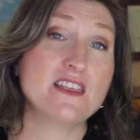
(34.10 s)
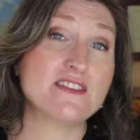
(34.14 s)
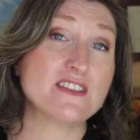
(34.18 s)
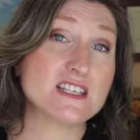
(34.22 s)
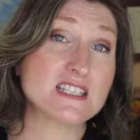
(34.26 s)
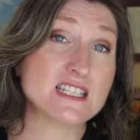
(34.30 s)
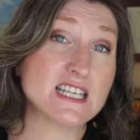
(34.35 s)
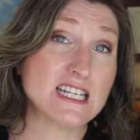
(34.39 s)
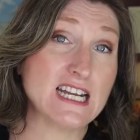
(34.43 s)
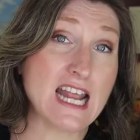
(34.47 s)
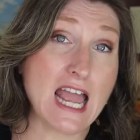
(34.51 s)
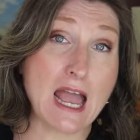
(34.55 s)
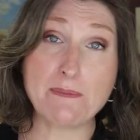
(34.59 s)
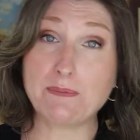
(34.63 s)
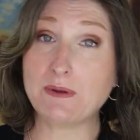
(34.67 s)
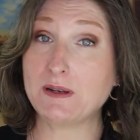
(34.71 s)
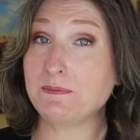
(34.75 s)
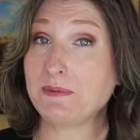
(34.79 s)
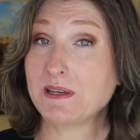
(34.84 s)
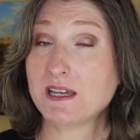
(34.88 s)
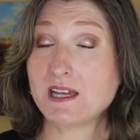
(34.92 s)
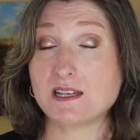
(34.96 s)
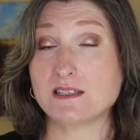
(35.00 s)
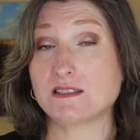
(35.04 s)
This can happen
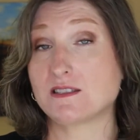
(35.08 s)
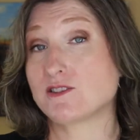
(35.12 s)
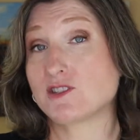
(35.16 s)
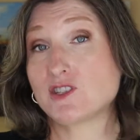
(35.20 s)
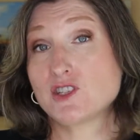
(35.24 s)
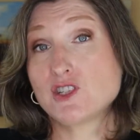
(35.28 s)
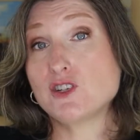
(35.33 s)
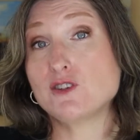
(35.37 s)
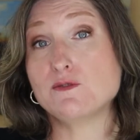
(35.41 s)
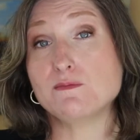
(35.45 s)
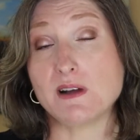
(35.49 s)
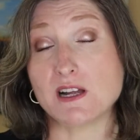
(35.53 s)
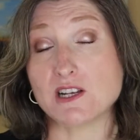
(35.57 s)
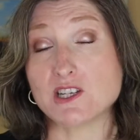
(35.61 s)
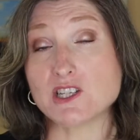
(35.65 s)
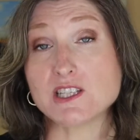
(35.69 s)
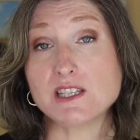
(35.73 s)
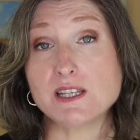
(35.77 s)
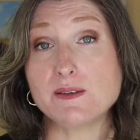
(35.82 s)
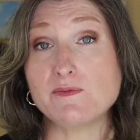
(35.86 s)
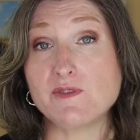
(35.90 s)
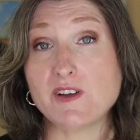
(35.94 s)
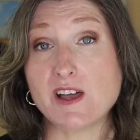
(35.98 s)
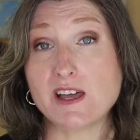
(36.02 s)
because there's too much
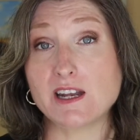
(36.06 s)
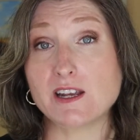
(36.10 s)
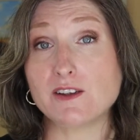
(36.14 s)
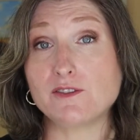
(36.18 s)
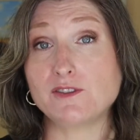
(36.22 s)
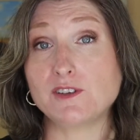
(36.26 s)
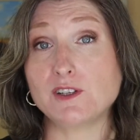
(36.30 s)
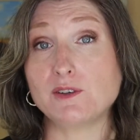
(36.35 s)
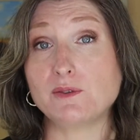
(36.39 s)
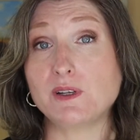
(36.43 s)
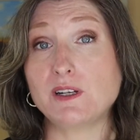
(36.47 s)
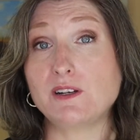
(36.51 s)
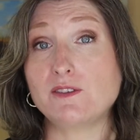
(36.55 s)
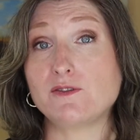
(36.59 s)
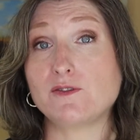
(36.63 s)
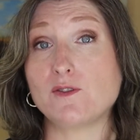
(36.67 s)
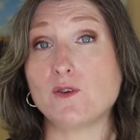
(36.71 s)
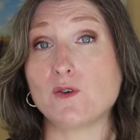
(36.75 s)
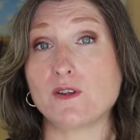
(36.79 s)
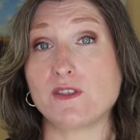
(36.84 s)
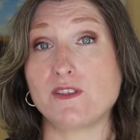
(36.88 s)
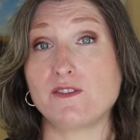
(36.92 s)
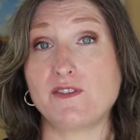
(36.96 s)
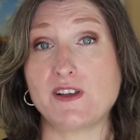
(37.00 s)
lymphatic fluid
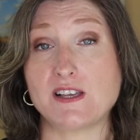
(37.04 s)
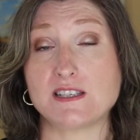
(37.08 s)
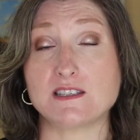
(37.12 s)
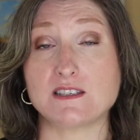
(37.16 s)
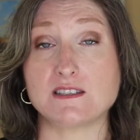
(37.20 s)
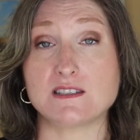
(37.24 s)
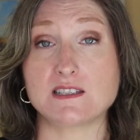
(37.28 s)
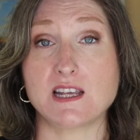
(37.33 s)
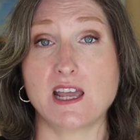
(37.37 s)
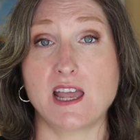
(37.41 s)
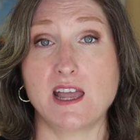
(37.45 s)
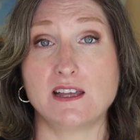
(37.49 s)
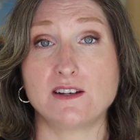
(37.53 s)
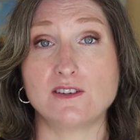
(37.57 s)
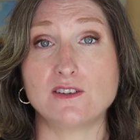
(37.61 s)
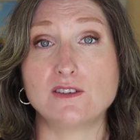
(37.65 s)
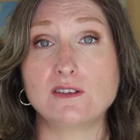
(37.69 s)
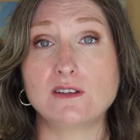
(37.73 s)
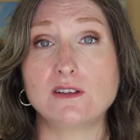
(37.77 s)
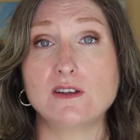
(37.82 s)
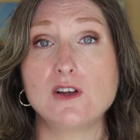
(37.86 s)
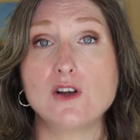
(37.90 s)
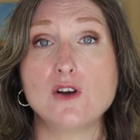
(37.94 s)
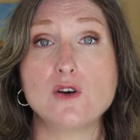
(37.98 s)
for the vessels to
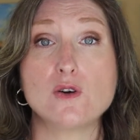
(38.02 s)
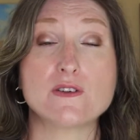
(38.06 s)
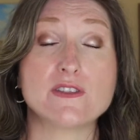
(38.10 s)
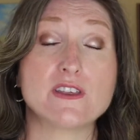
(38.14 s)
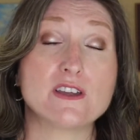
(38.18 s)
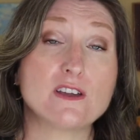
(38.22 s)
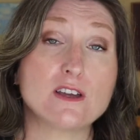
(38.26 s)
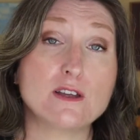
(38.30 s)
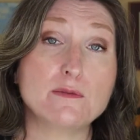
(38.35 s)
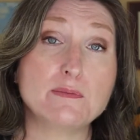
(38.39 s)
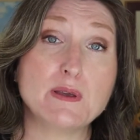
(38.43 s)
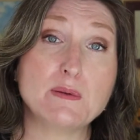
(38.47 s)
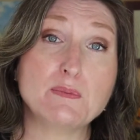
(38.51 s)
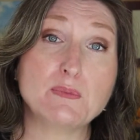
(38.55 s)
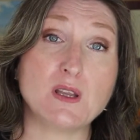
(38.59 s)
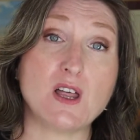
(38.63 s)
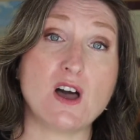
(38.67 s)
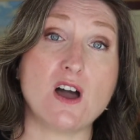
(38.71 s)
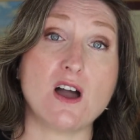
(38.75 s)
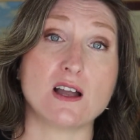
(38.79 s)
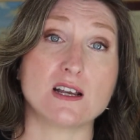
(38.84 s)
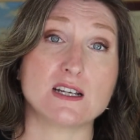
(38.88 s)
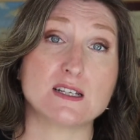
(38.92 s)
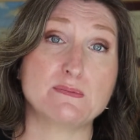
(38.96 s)
handle, or they could be
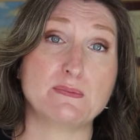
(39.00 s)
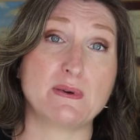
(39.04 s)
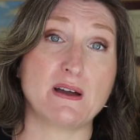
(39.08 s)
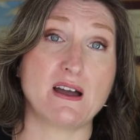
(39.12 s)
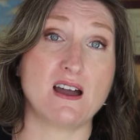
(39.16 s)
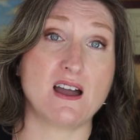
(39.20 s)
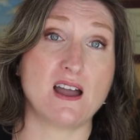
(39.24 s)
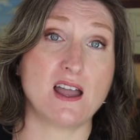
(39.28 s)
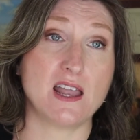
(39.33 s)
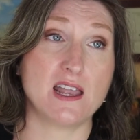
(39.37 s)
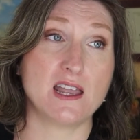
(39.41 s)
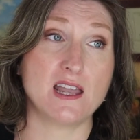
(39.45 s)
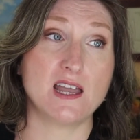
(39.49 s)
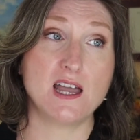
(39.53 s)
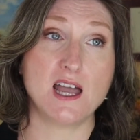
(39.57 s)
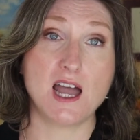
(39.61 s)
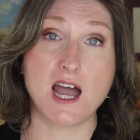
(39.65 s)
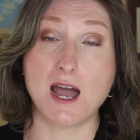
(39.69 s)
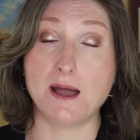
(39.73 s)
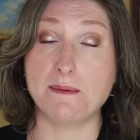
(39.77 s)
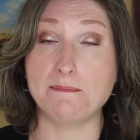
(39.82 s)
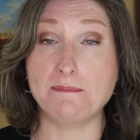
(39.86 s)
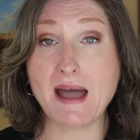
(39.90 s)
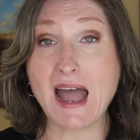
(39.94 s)
blocked by
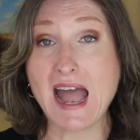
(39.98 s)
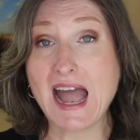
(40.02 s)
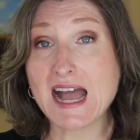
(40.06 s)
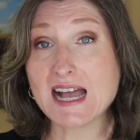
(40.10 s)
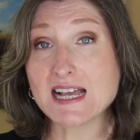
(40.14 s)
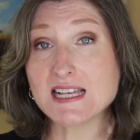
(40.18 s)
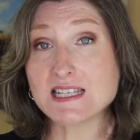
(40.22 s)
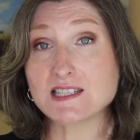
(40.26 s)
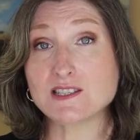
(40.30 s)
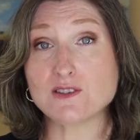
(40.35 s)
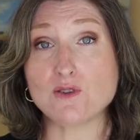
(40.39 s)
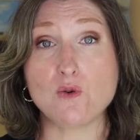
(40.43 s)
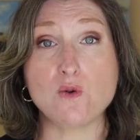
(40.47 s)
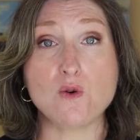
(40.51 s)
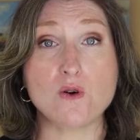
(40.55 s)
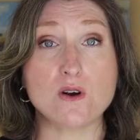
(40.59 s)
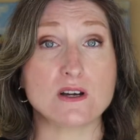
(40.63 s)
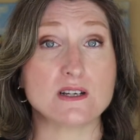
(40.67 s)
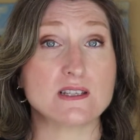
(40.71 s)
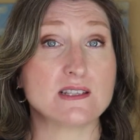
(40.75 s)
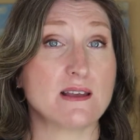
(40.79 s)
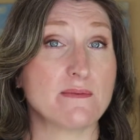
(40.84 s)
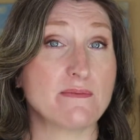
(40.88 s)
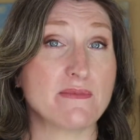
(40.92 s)
a mass
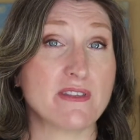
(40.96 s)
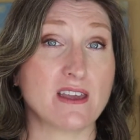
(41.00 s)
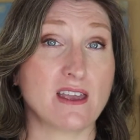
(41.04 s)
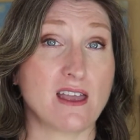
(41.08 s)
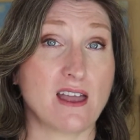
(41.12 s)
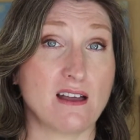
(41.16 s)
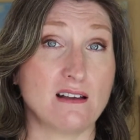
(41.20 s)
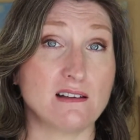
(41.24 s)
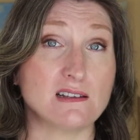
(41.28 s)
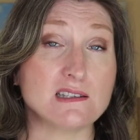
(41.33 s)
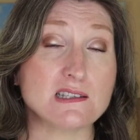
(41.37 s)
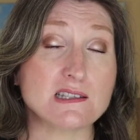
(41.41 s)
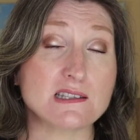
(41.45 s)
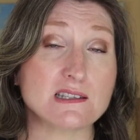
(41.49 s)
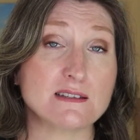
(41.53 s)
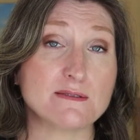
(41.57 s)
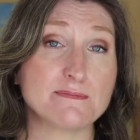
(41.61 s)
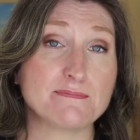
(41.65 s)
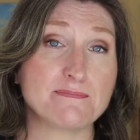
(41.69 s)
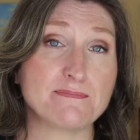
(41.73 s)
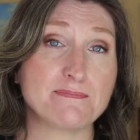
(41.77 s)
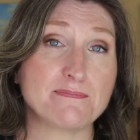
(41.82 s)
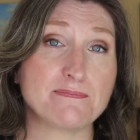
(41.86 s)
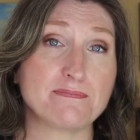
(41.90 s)
or something else.
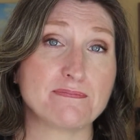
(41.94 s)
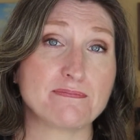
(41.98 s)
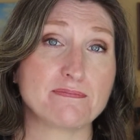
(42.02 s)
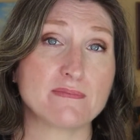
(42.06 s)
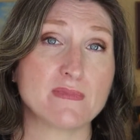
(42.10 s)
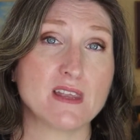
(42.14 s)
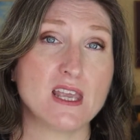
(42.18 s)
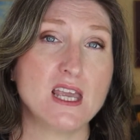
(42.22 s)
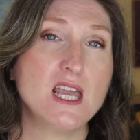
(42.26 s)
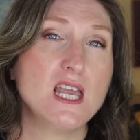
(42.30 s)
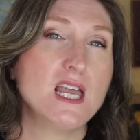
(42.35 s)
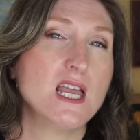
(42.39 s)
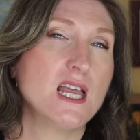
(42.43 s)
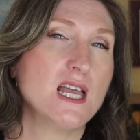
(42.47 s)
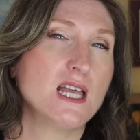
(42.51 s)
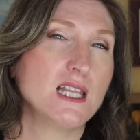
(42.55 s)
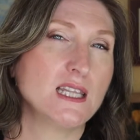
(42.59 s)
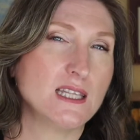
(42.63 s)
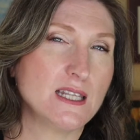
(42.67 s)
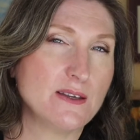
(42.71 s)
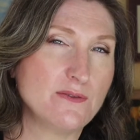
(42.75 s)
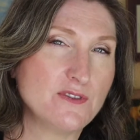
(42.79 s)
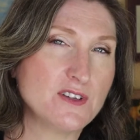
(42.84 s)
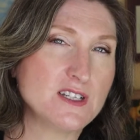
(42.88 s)

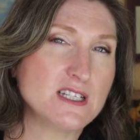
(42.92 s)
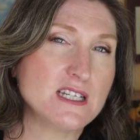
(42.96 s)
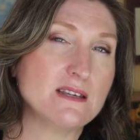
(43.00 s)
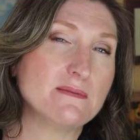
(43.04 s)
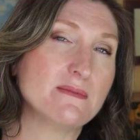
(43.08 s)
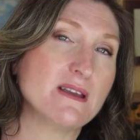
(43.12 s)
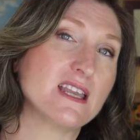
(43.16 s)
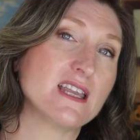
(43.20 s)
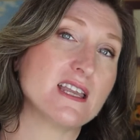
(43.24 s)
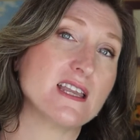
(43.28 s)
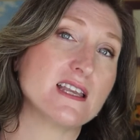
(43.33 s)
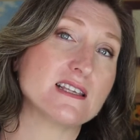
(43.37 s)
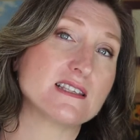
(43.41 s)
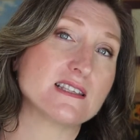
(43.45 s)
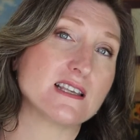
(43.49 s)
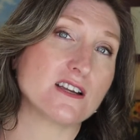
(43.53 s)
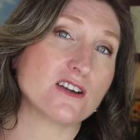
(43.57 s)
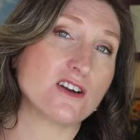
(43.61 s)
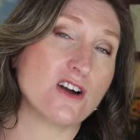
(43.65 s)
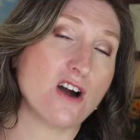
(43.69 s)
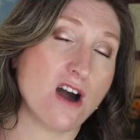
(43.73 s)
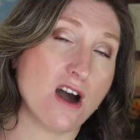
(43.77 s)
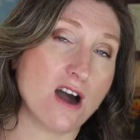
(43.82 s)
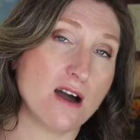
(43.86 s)
Lymphedema is a
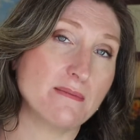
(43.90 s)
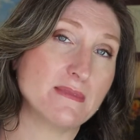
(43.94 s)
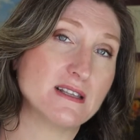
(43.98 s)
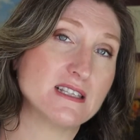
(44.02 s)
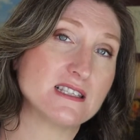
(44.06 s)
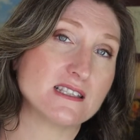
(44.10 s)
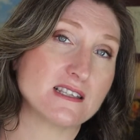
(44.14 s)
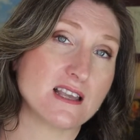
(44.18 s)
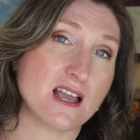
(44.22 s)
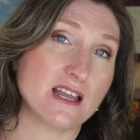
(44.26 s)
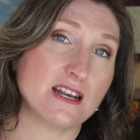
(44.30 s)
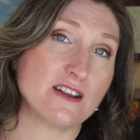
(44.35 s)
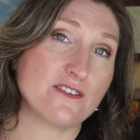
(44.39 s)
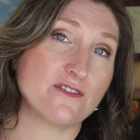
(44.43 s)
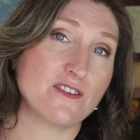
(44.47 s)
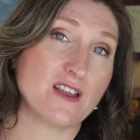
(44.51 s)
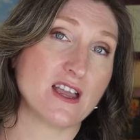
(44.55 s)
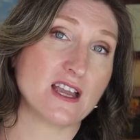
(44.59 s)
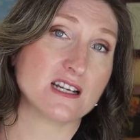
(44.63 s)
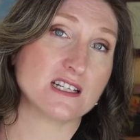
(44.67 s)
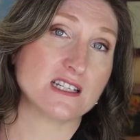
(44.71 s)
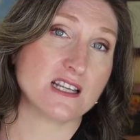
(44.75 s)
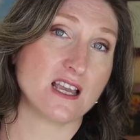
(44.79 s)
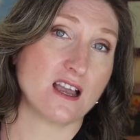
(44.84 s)
common side
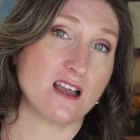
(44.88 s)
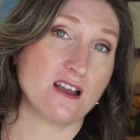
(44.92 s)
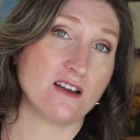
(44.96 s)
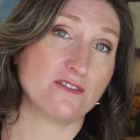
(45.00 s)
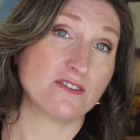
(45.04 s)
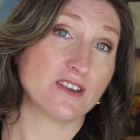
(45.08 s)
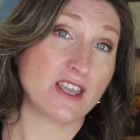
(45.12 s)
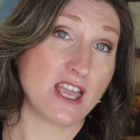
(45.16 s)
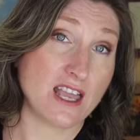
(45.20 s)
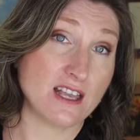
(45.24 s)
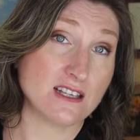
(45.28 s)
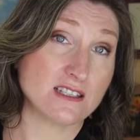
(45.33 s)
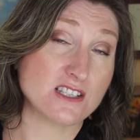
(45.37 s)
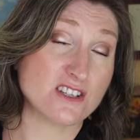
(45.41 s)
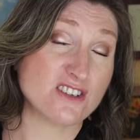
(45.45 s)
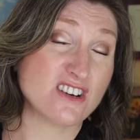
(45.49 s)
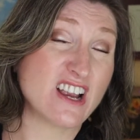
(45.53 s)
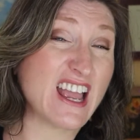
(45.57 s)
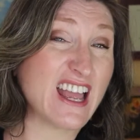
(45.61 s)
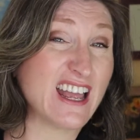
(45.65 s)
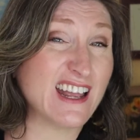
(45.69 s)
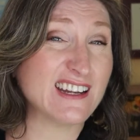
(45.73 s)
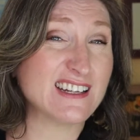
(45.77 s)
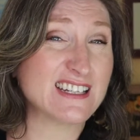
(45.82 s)
effect of cancer
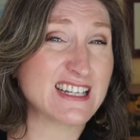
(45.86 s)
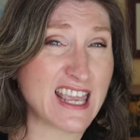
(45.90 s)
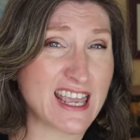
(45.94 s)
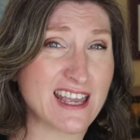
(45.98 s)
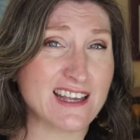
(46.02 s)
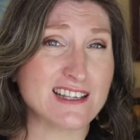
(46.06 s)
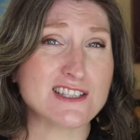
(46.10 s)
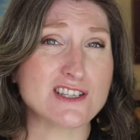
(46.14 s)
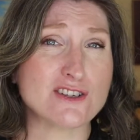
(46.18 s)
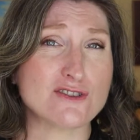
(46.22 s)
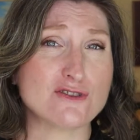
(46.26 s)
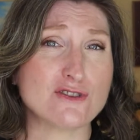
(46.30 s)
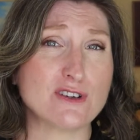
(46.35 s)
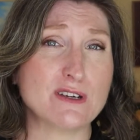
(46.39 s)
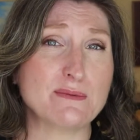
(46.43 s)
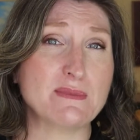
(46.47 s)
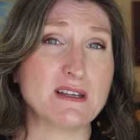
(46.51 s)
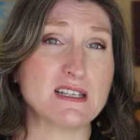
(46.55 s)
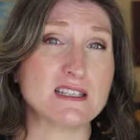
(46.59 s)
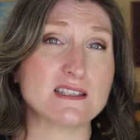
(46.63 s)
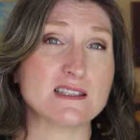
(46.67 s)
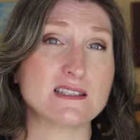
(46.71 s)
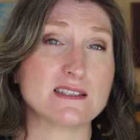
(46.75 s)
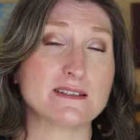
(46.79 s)
and cancer
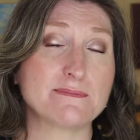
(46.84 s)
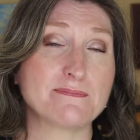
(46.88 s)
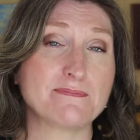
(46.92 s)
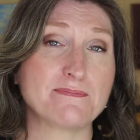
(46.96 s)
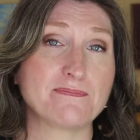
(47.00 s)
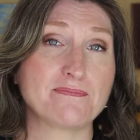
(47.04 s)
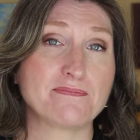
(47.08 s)
treatments.